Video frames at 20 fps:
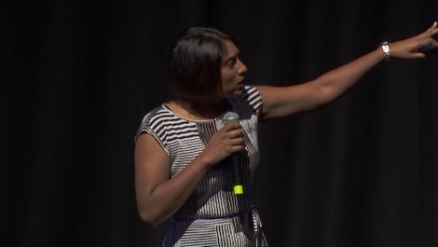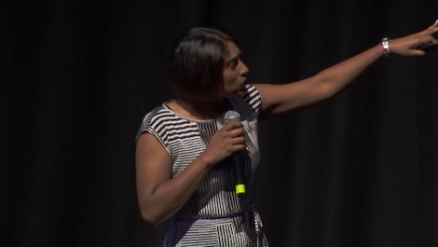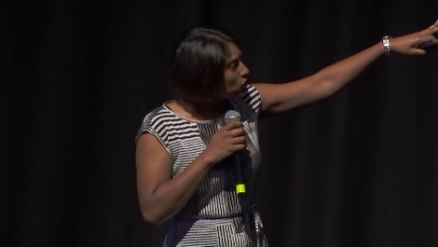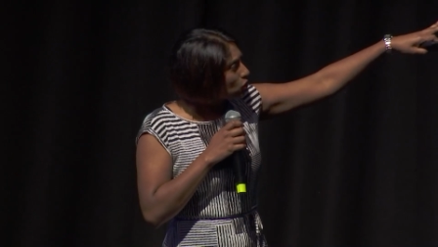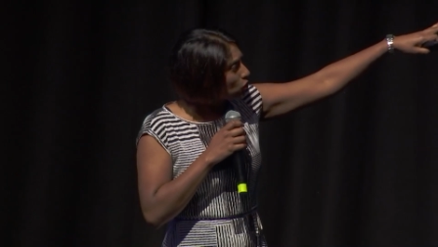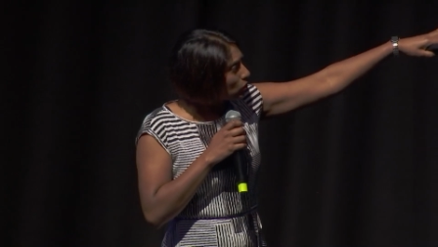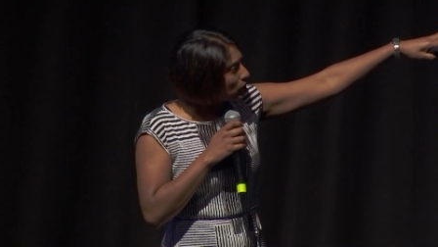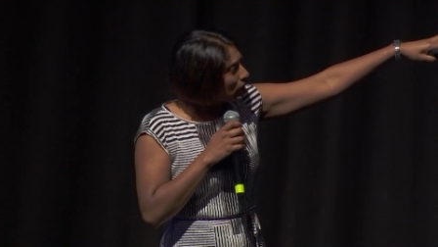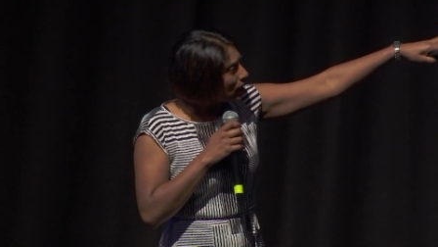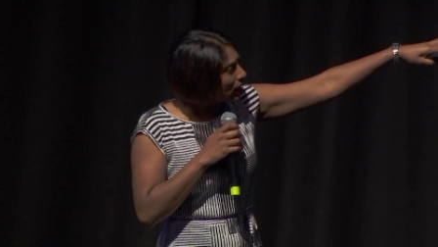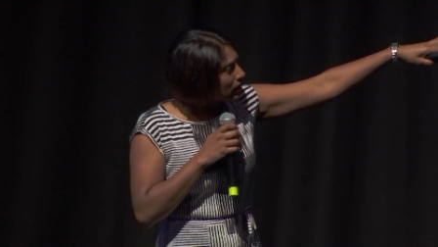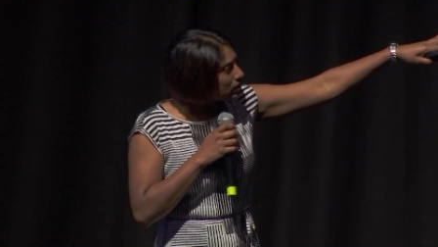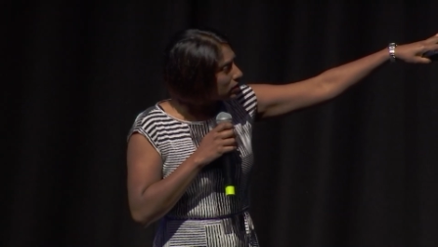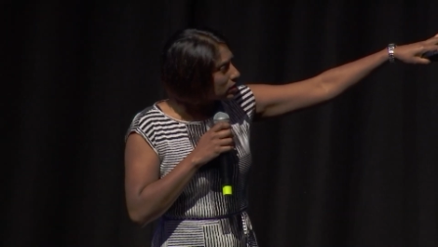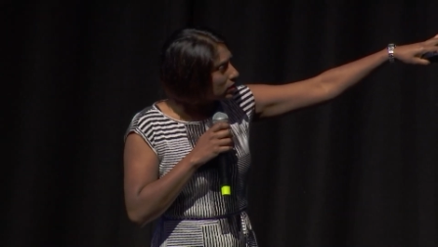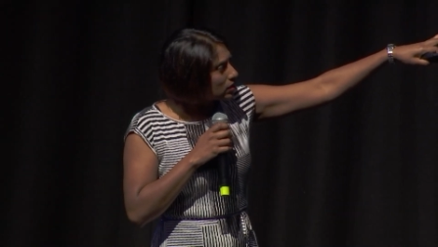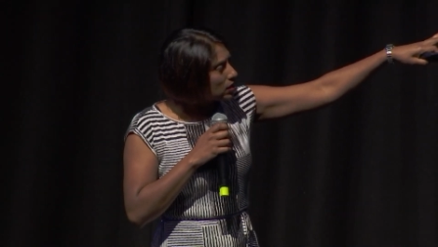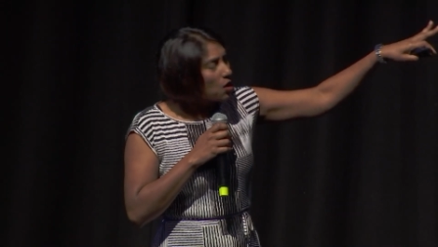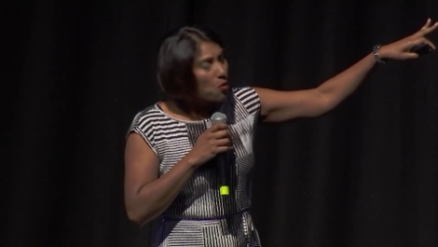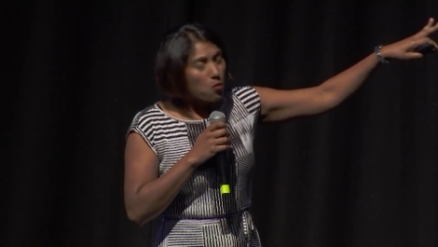
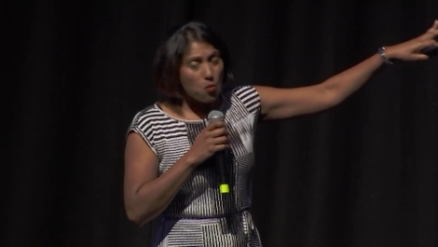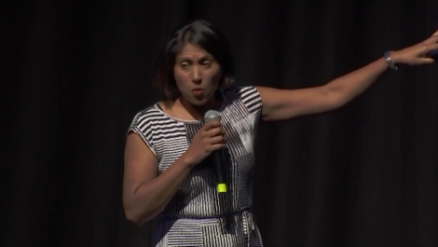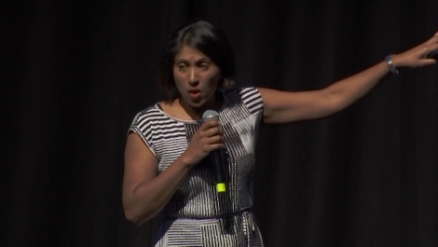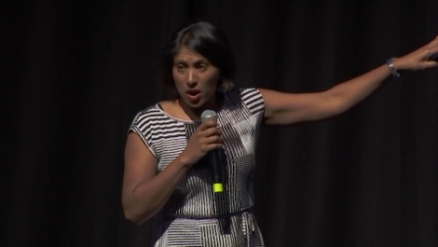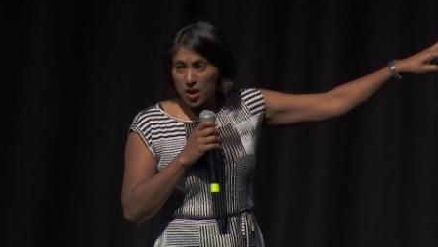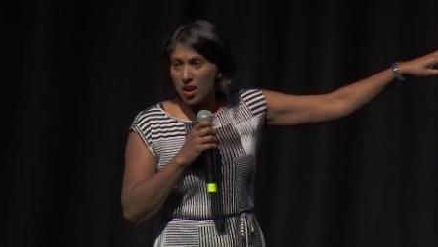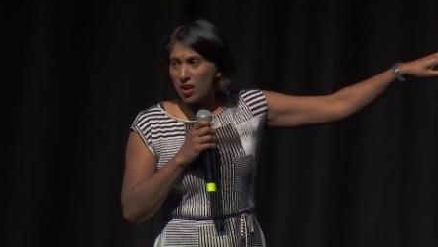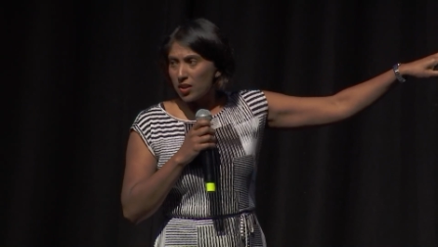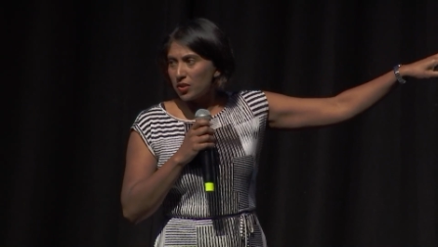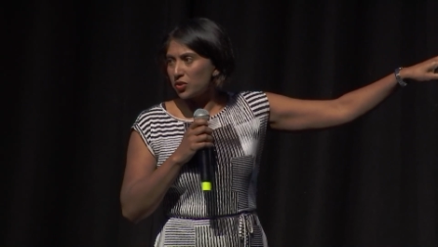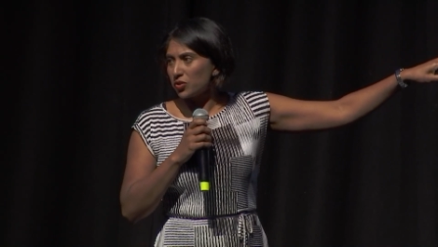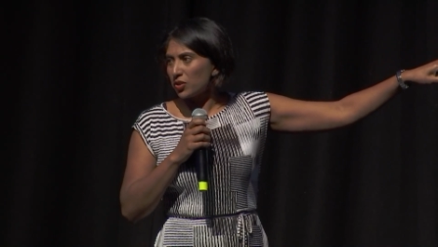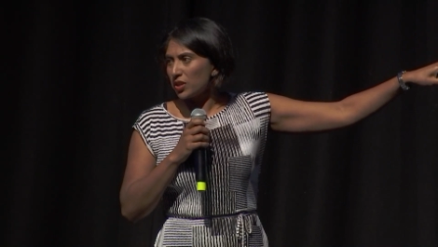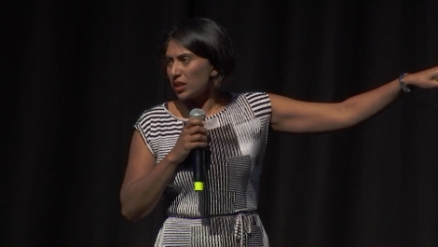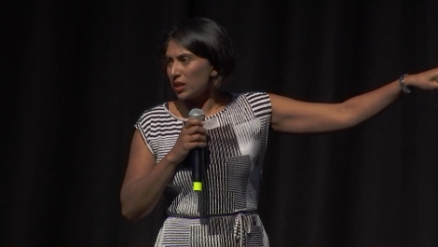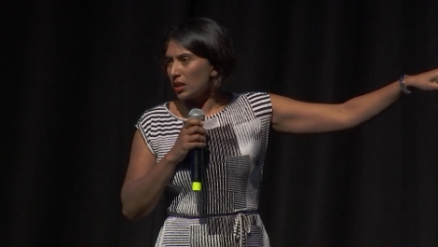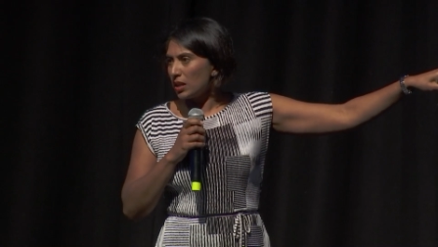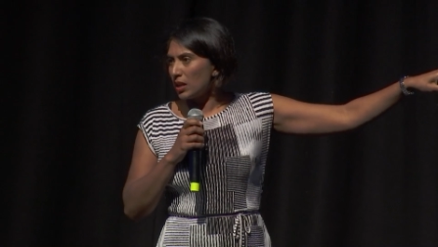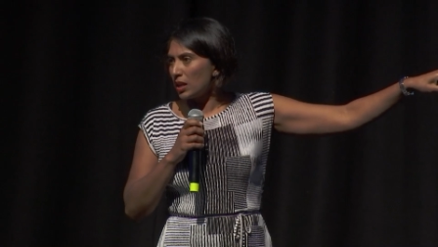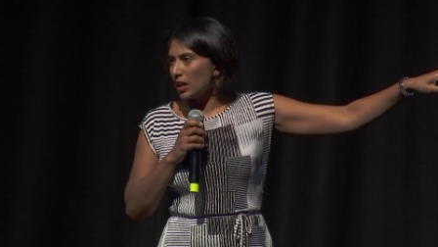
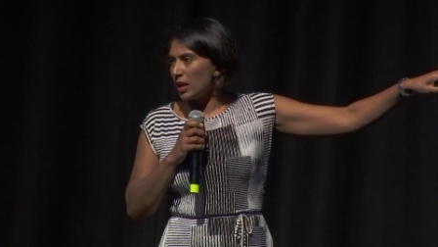2100,